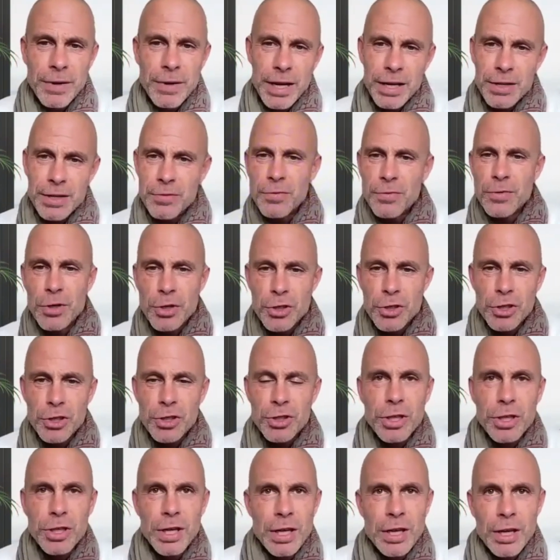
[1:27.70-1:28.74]
I'd
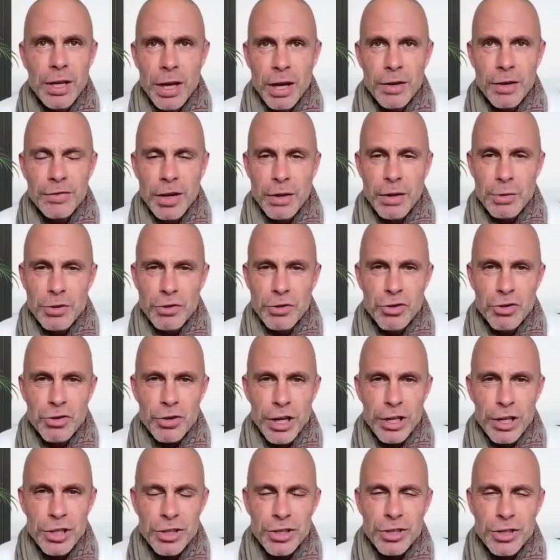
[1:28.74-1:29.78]
first, after I was
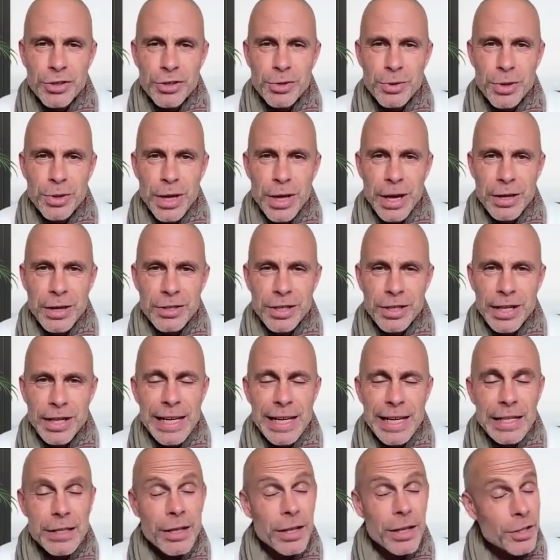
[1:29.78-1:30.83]
retrenched in
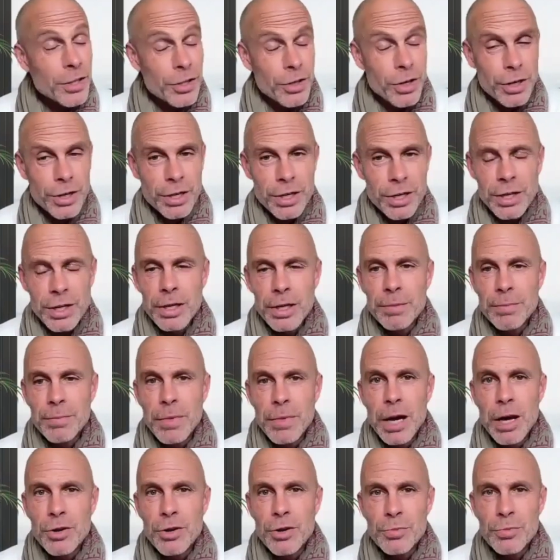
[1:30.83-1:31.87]
2008, I
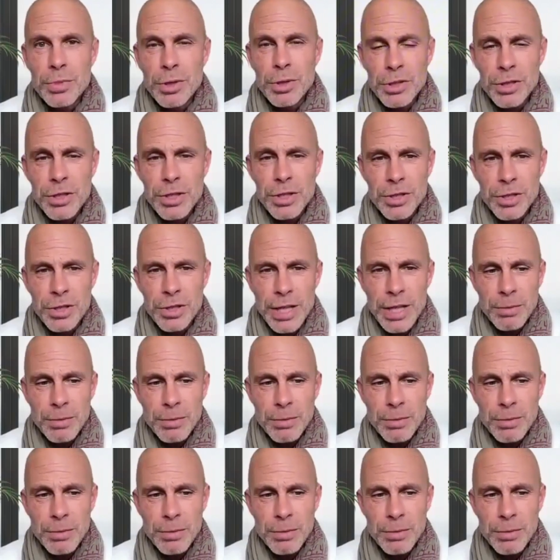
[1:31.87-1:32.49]
started my own business.